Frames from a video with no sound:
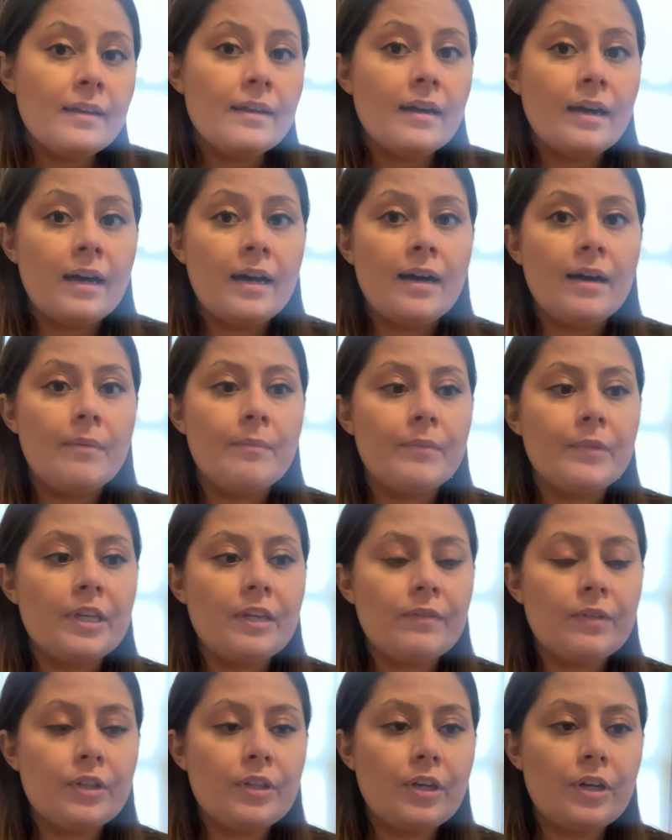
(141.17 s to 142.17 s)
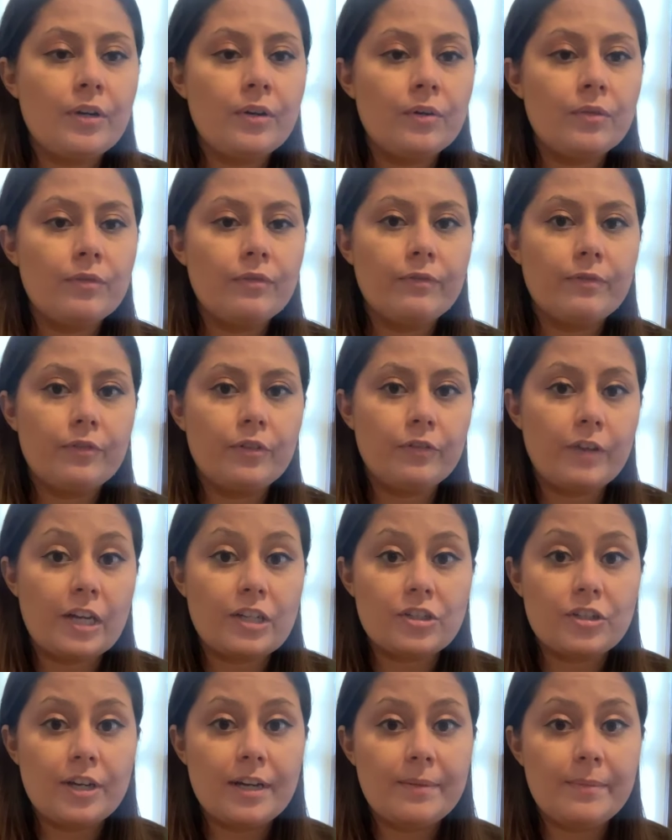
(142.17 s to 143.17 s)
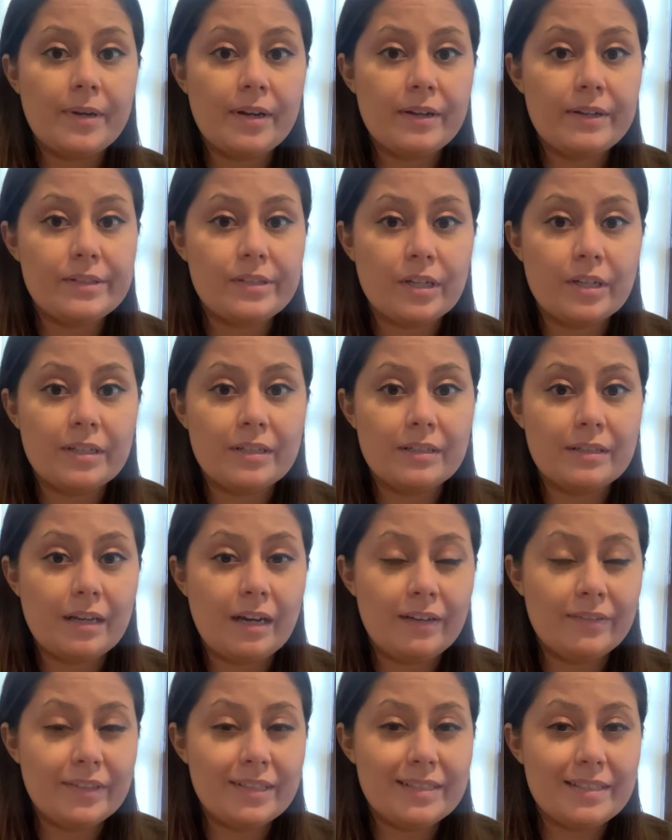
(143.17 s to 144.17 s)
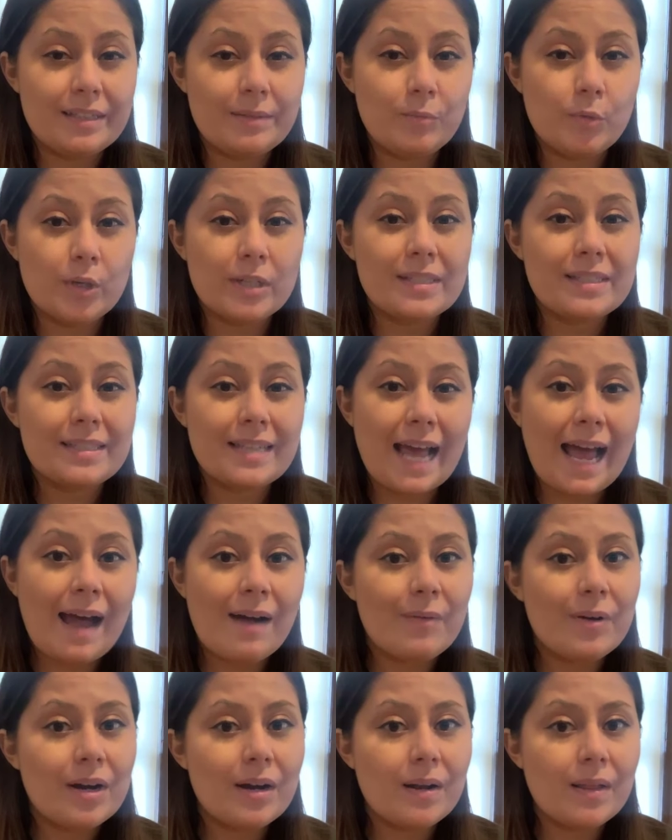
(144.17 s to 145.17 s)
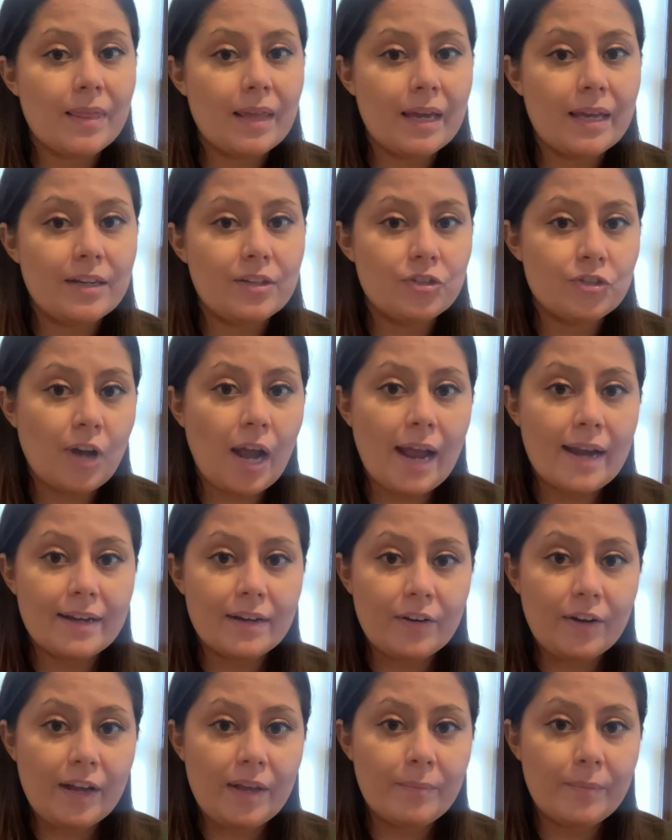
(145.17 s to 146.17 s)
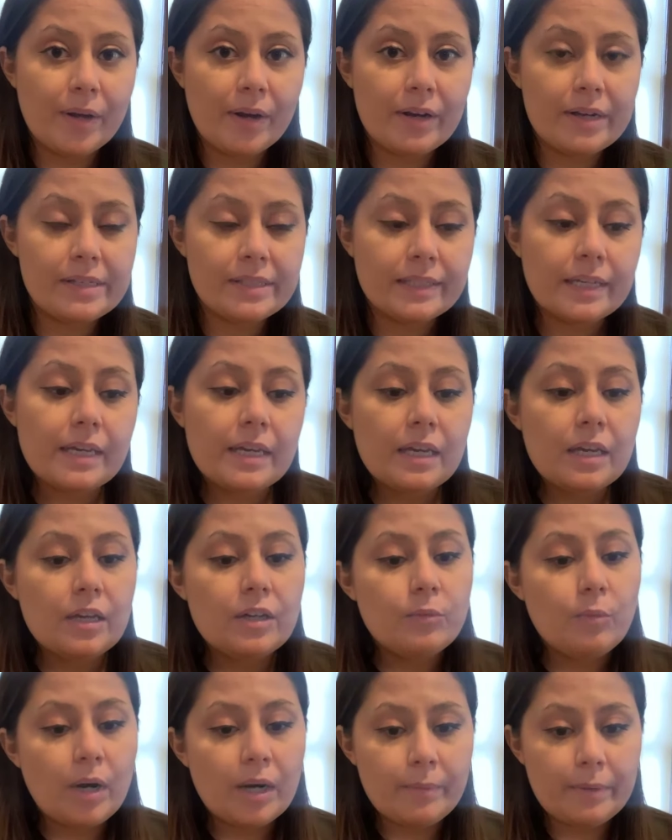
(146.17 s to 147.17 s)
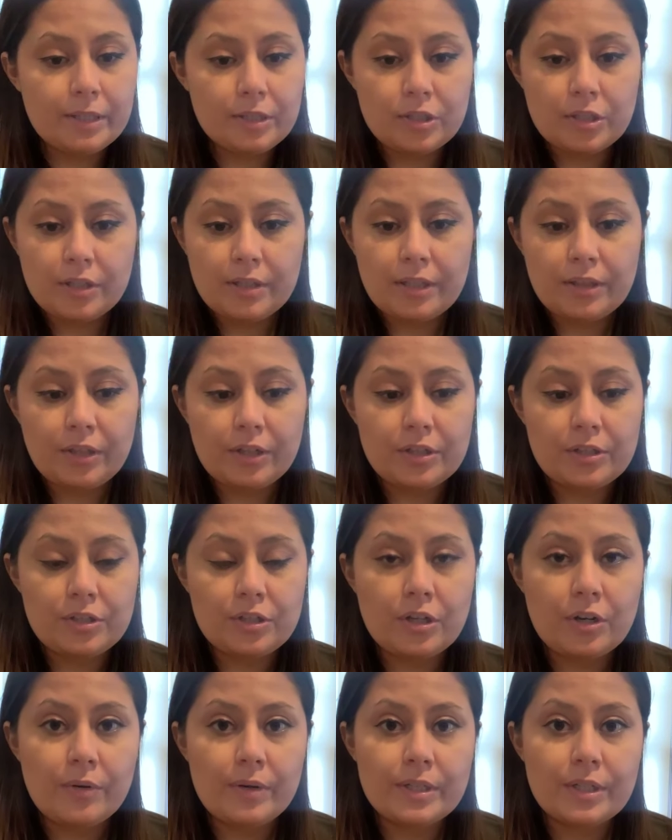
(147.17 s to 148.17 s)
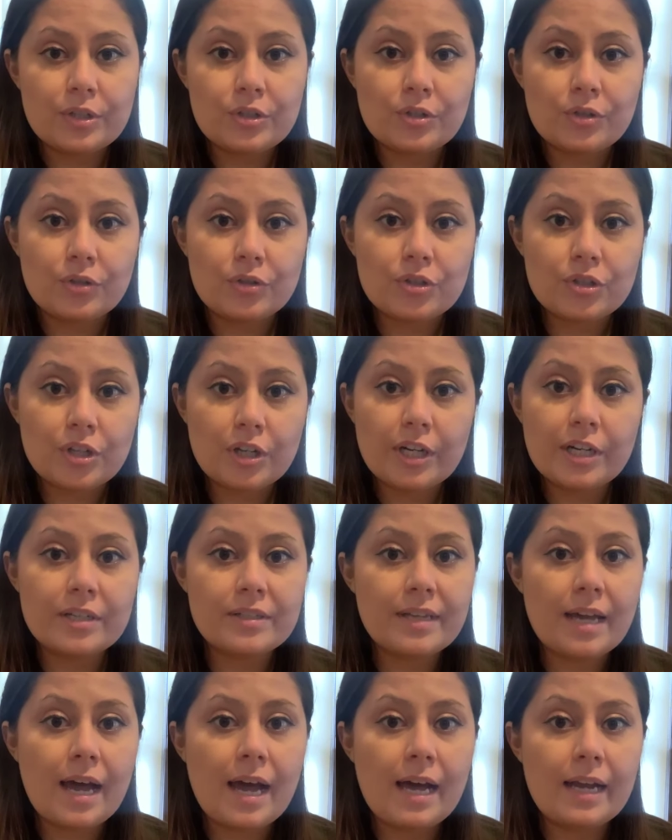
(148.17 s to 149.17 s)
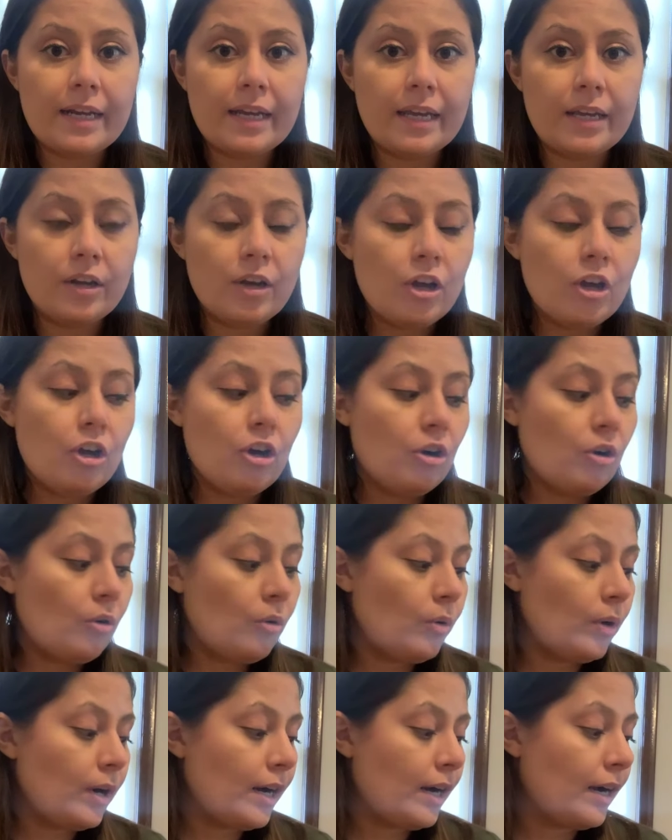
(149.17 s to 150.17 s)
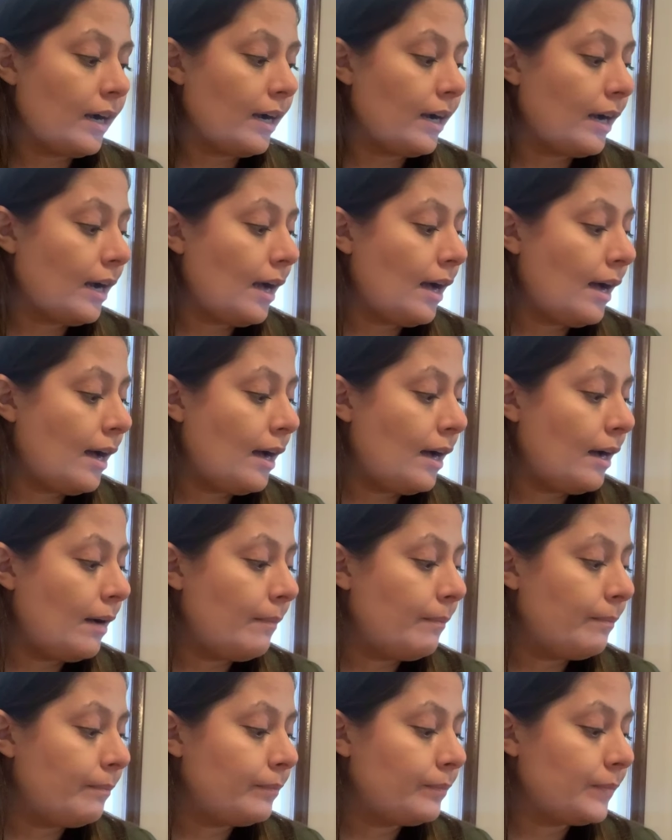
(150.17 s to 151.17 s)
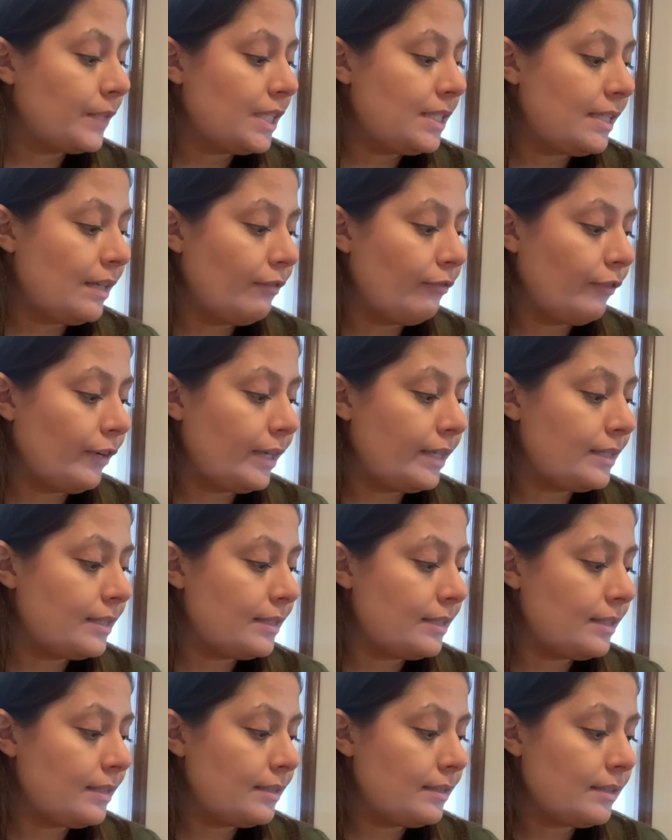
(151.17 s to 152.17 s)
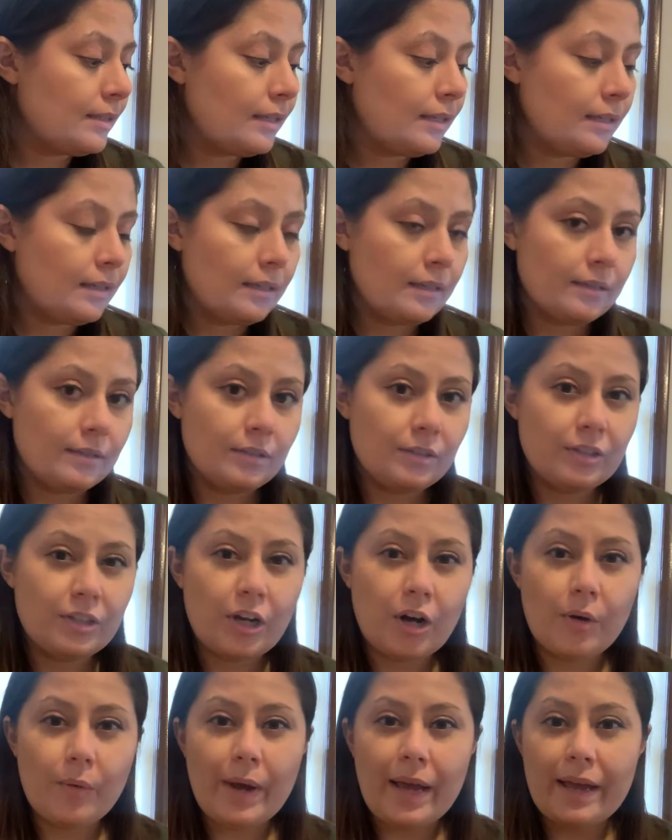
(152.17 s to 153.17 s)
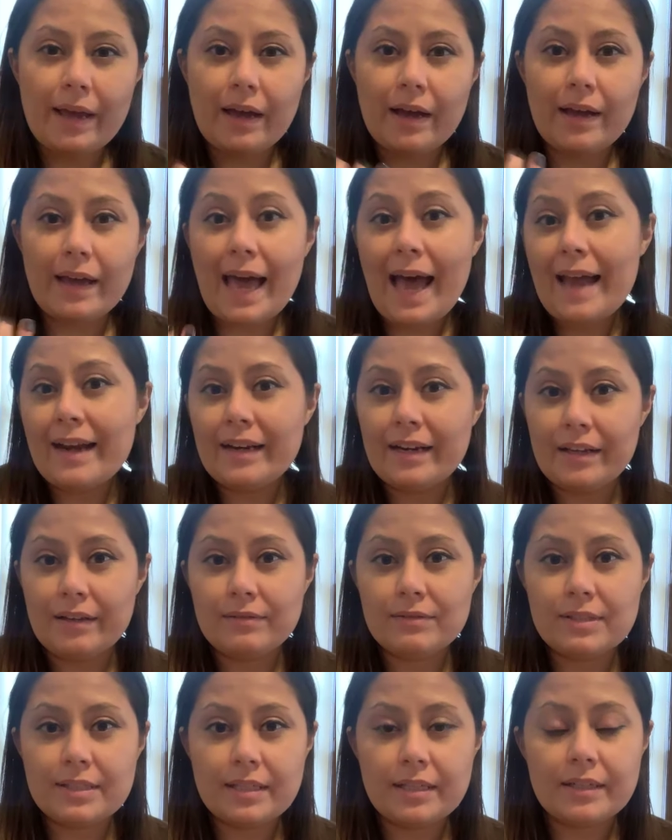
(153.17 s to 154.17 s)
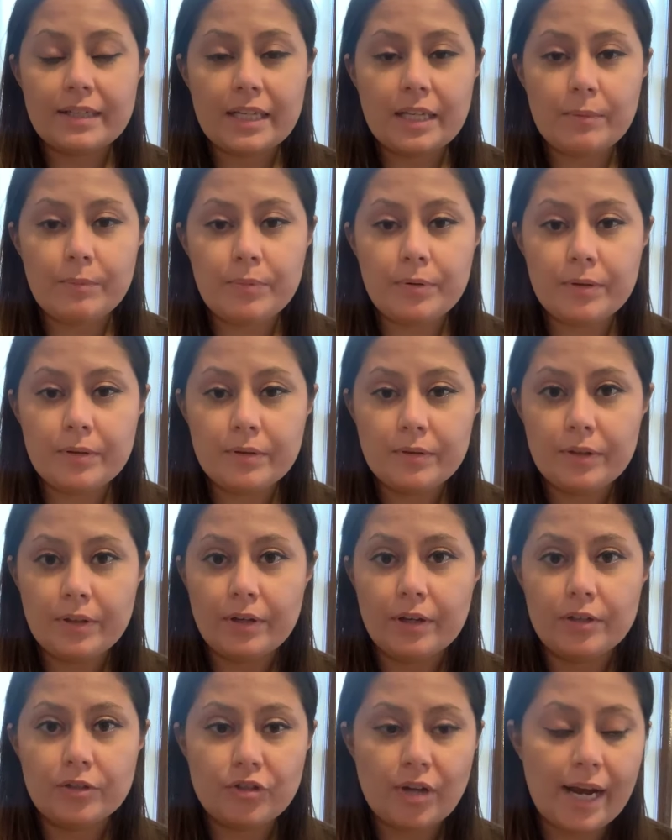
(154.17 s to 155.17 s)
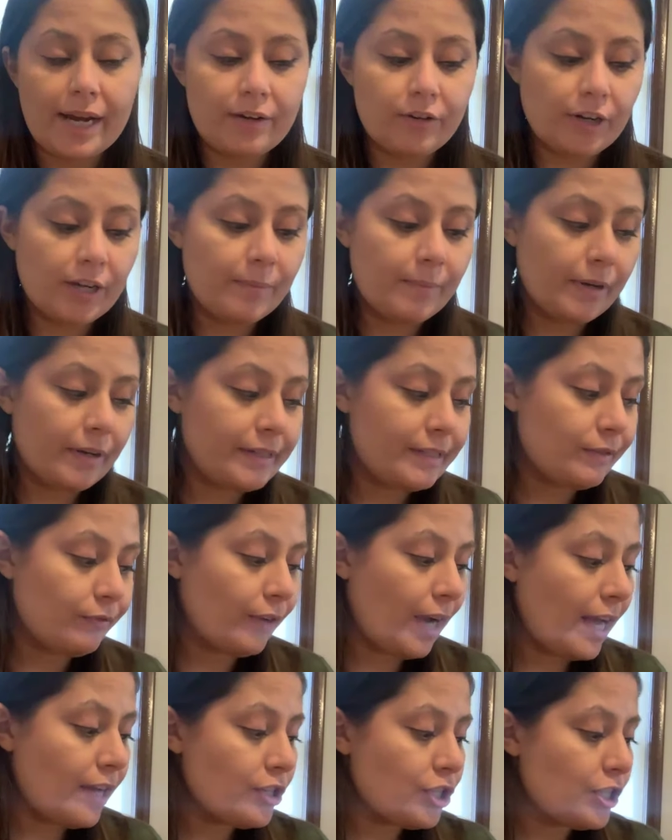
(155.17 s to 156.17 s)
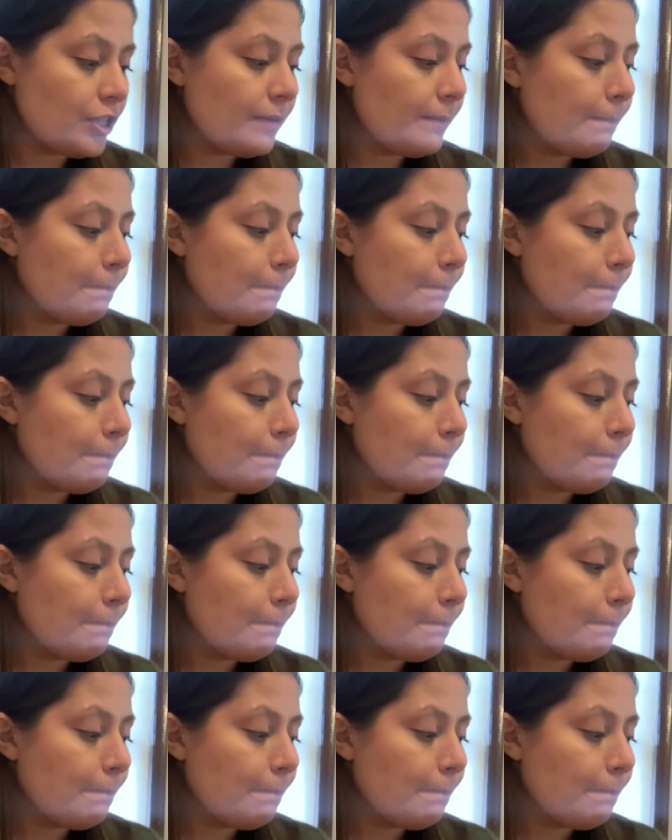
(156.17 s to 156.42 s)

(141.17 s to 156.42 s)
Even though fresh cranberries are obviously more sour than dried cranberries, want to make sure that there's no additional sugars added or different, additives to keep the dried cranberries fresh.